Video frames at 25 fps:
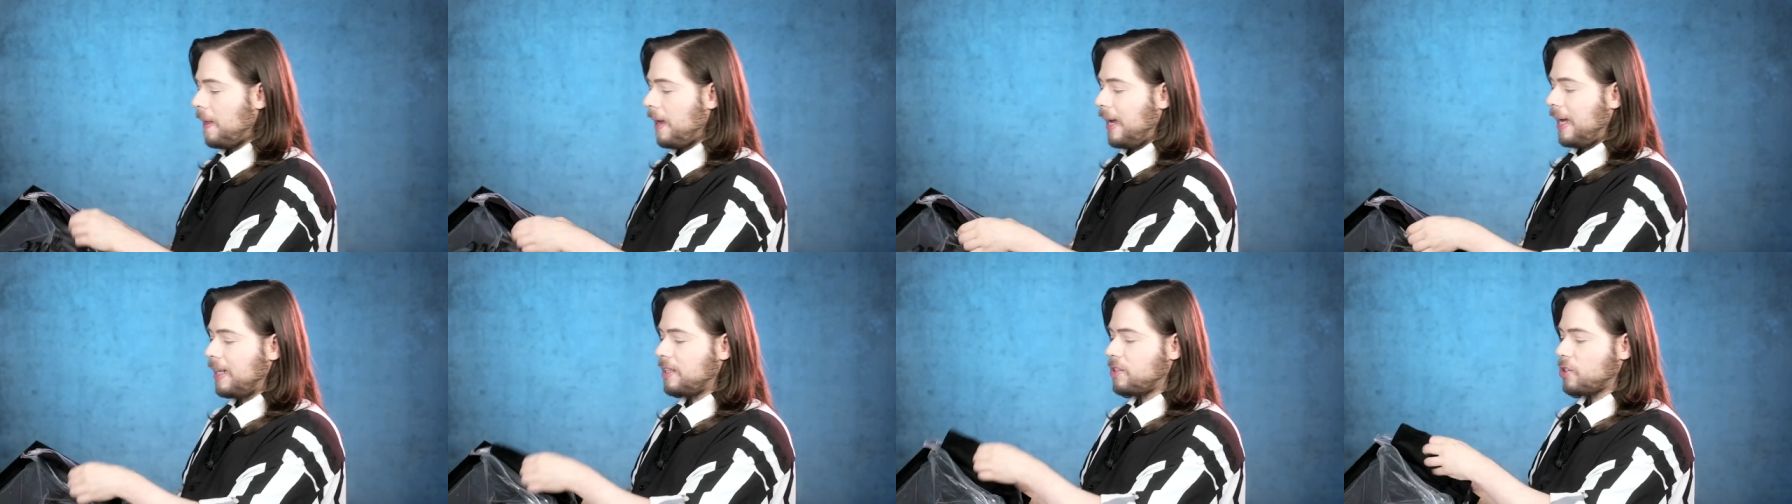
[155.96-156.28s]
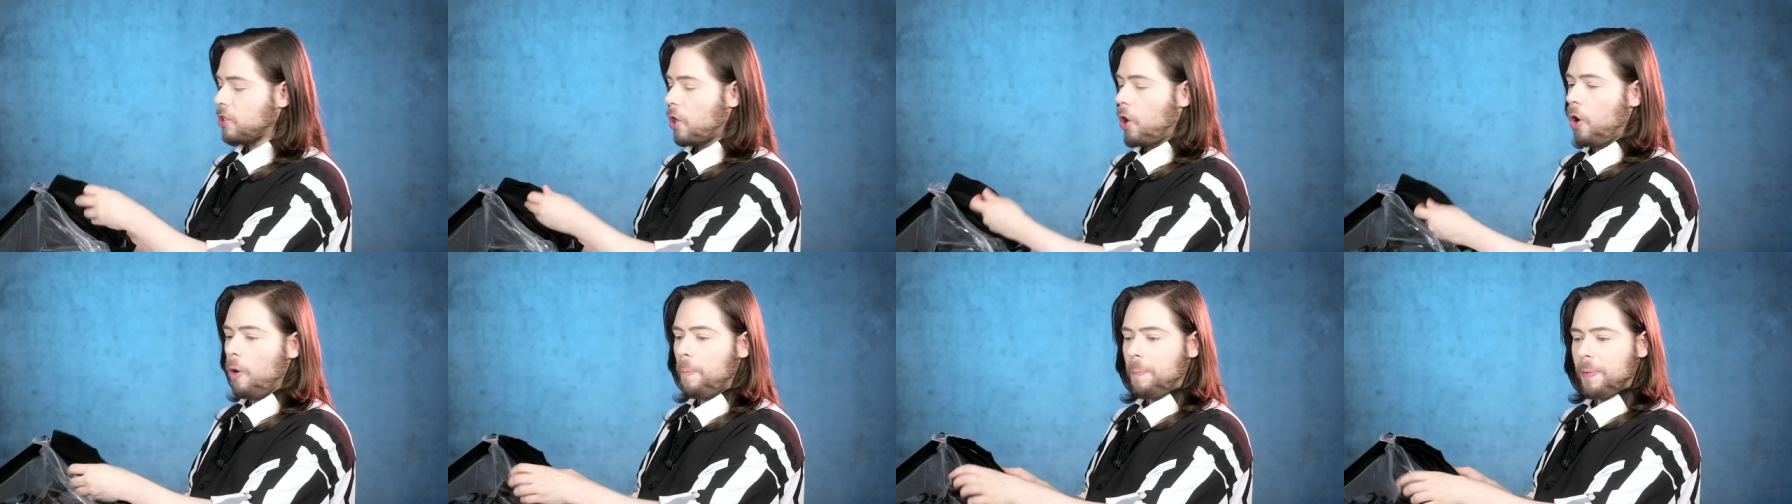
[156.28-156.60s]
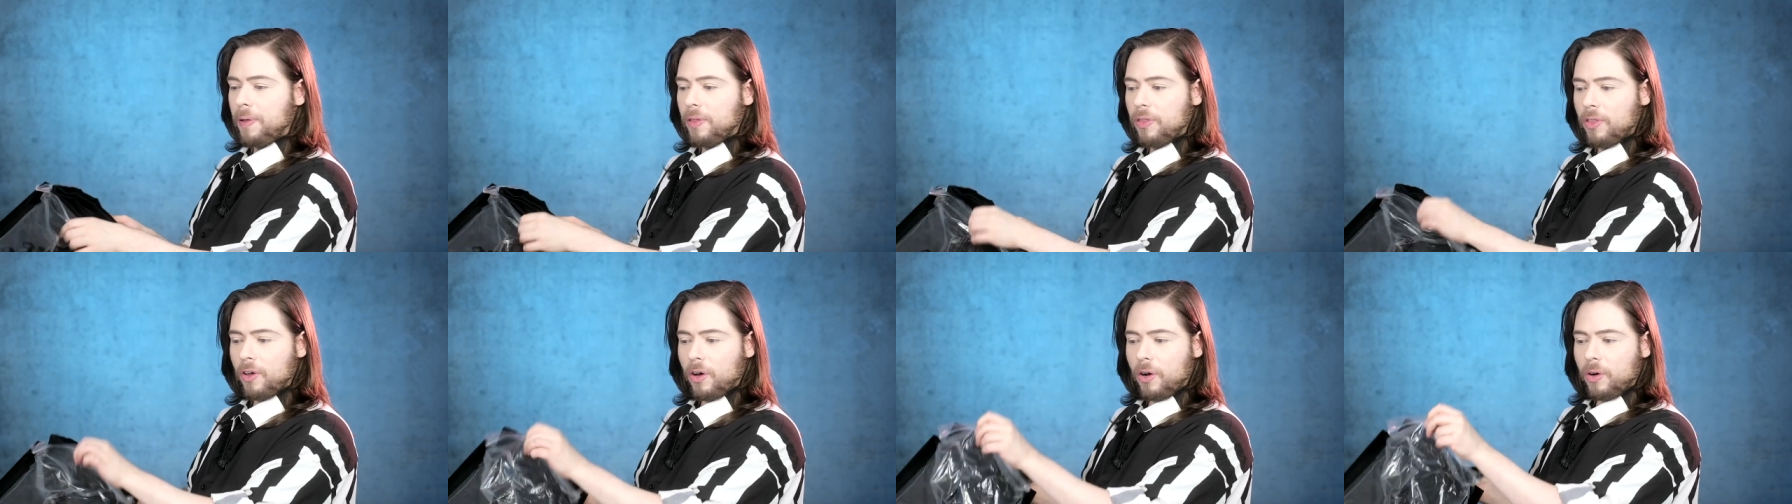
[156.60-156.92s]
It's
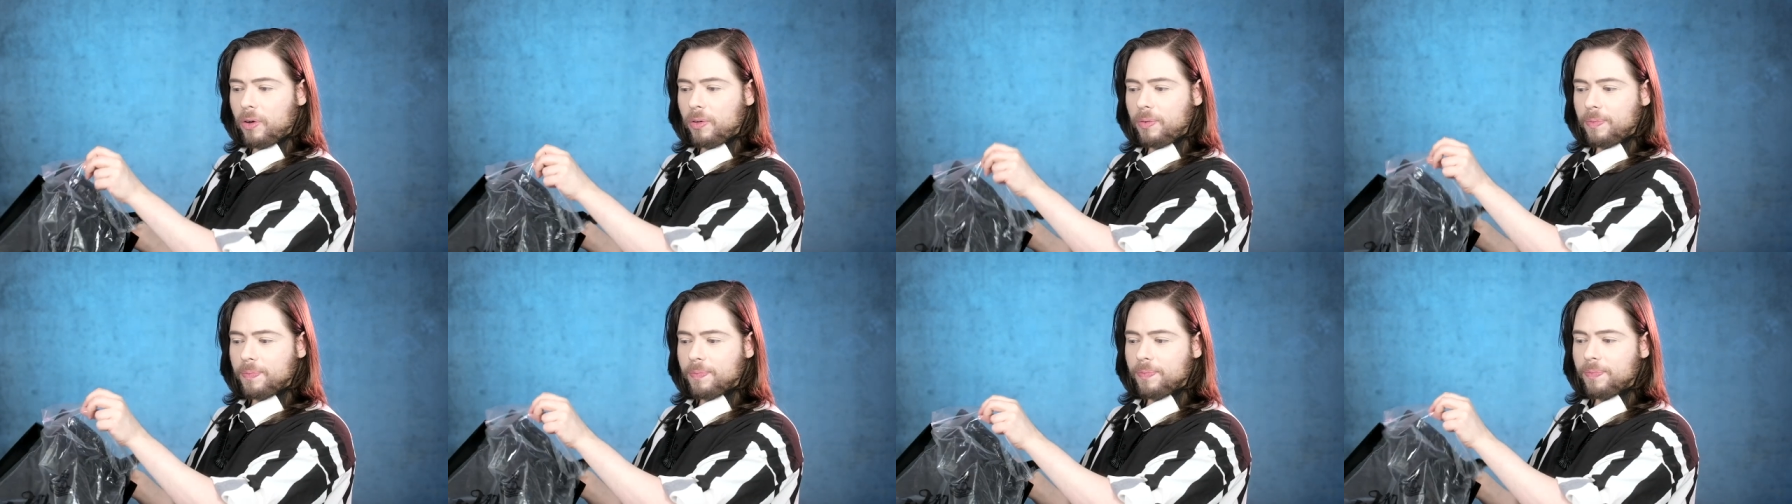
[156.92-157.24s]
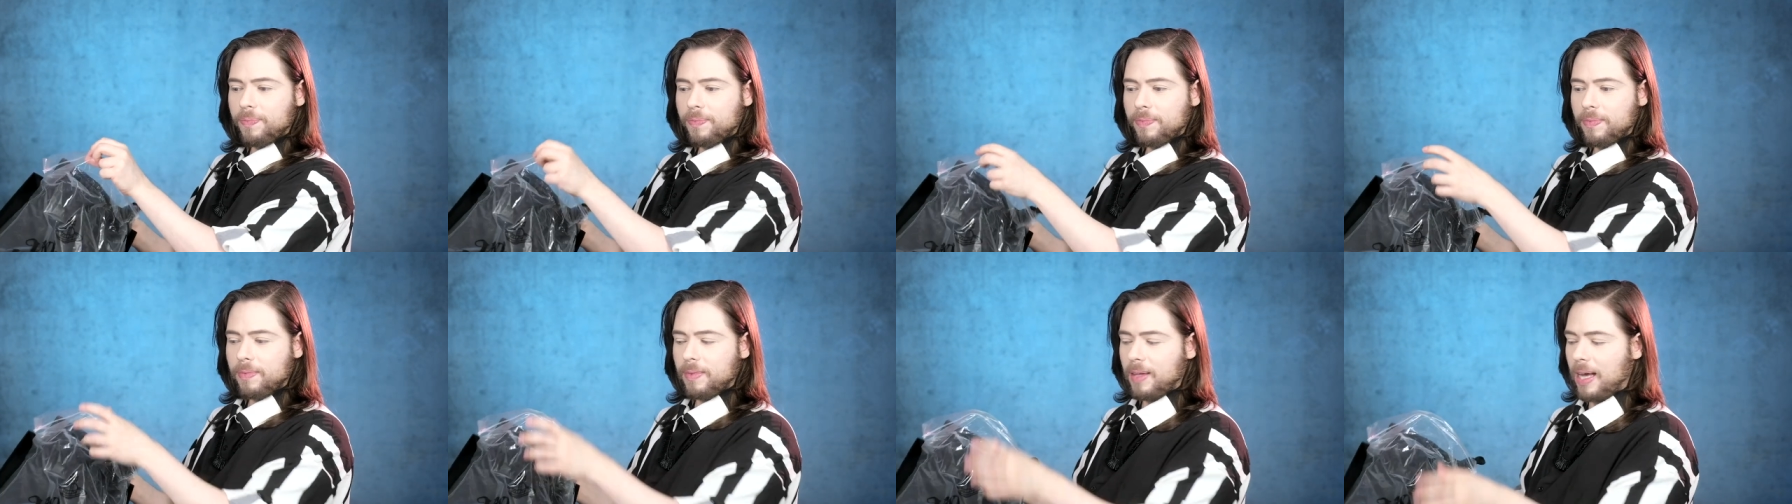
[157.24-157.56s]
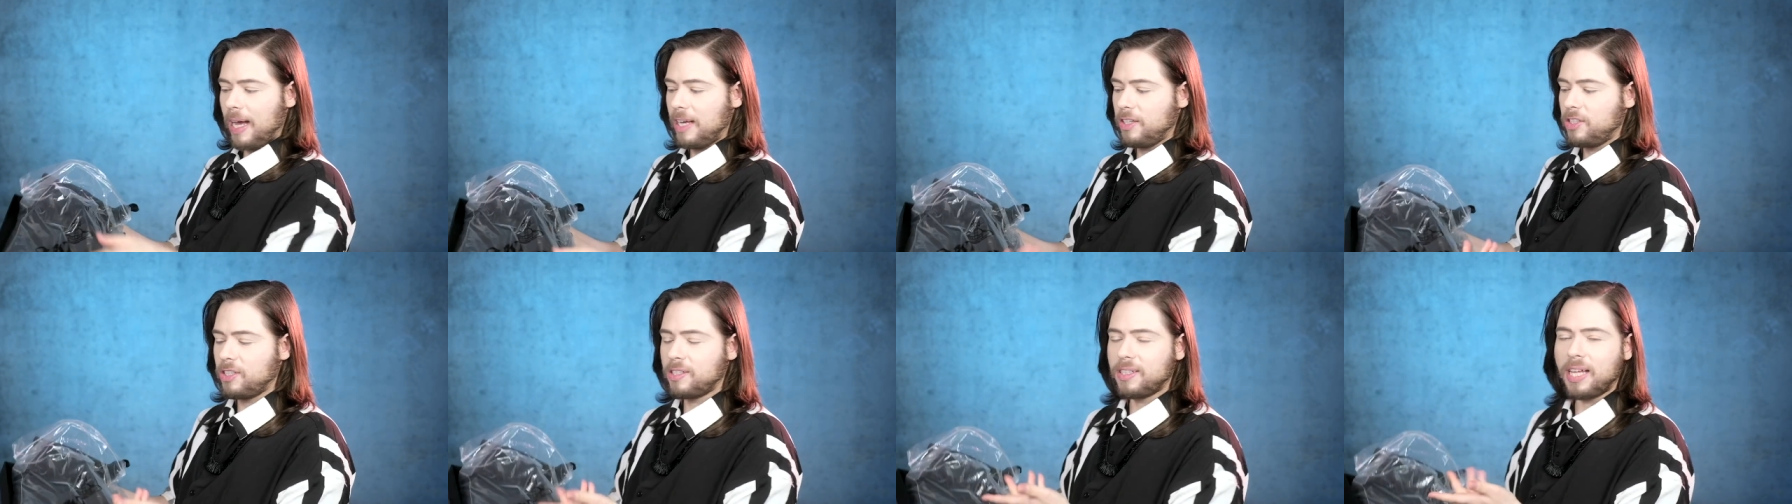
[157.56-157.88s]
open though.
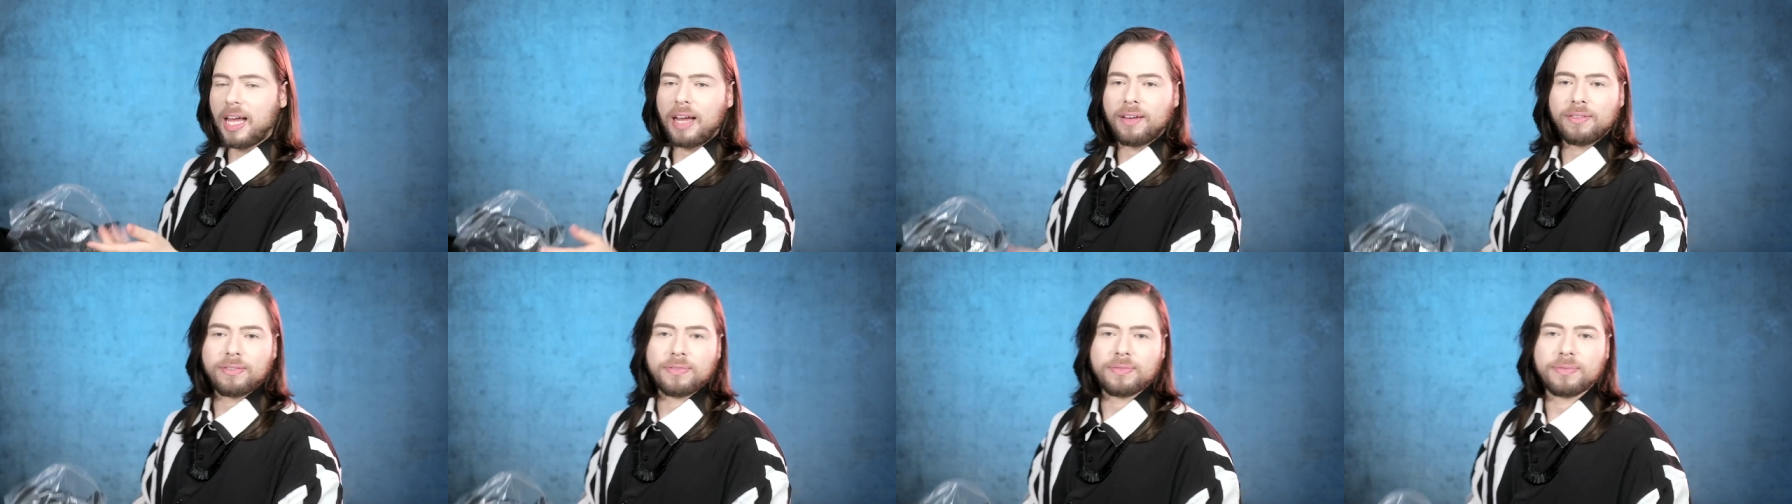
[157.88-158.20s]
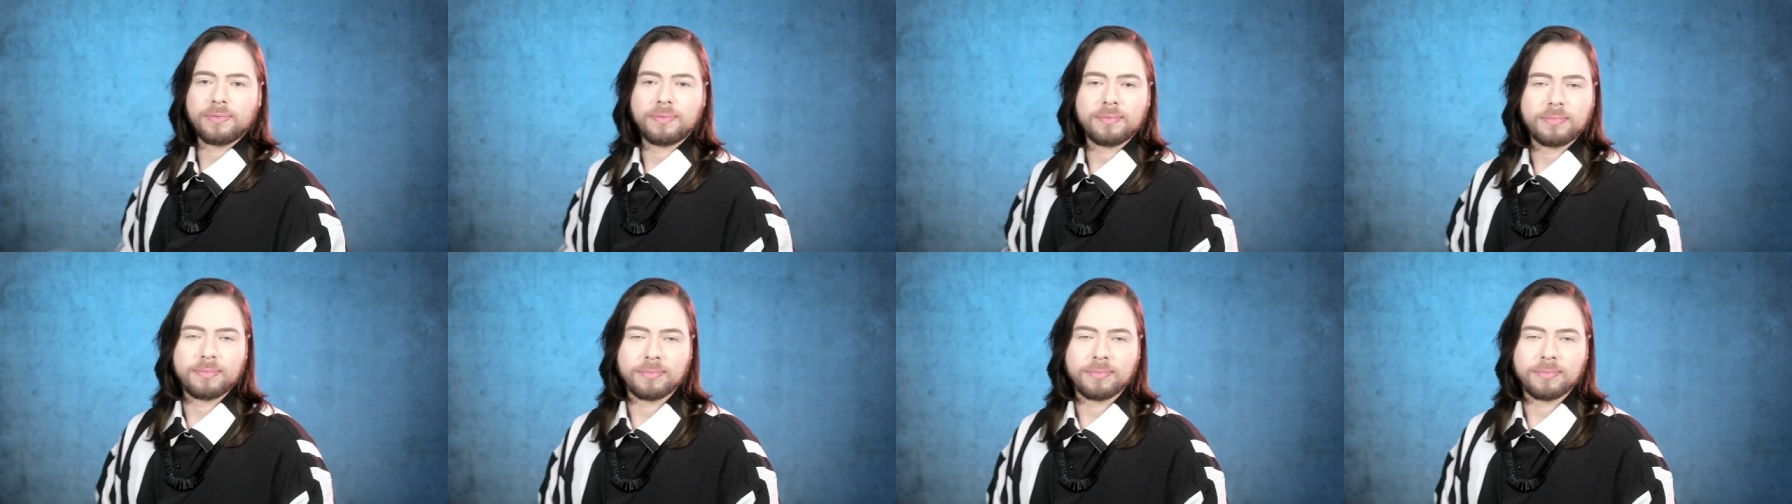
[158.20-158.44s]
I just have,